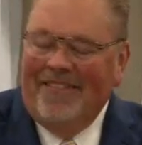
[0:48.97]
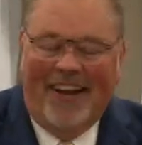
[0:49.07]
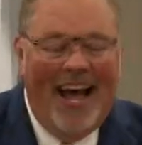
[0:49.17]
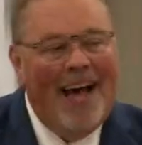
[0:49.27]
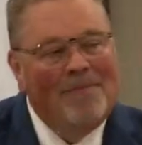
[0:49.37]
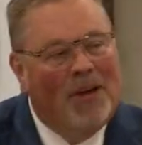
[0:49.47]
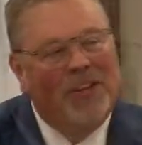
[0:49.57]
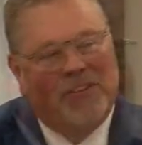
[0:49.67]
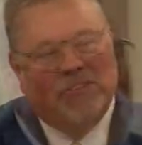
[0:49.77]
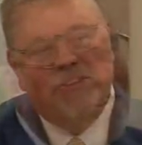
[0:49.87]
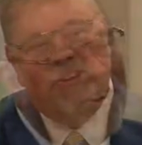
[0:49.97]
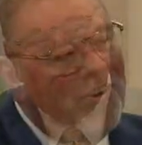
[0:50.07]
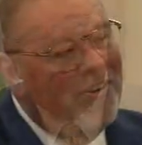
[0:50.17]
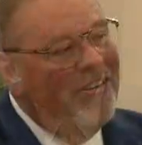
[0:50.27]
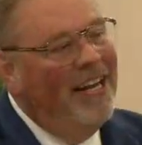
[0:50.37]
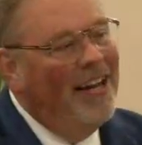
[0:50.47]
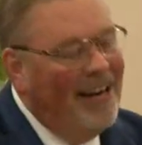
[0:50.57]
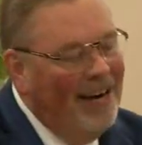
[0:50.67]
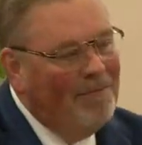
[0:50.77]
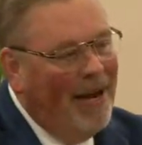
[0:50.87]
But I'm concerned that
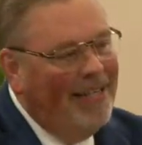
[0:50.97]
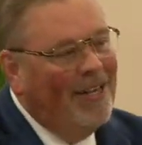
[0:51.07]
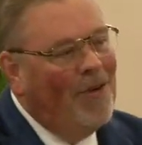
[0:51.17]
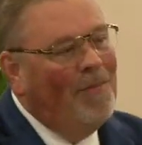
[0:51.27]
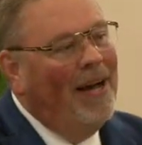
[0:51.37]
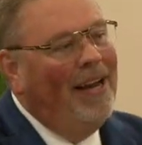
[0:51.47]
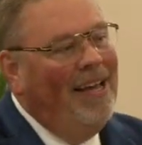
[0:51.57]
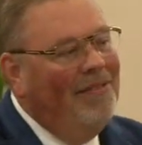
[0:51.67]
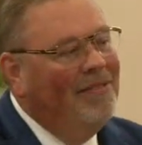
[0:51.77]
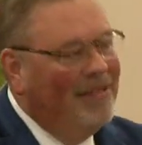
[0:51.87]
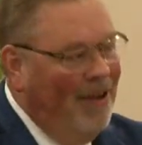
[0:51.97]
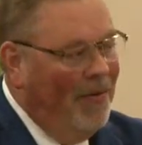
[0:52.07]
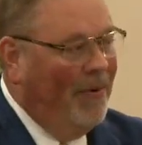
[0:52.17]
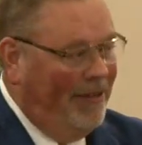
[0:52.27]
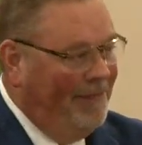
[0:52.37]
not everybody talking about heaven's going.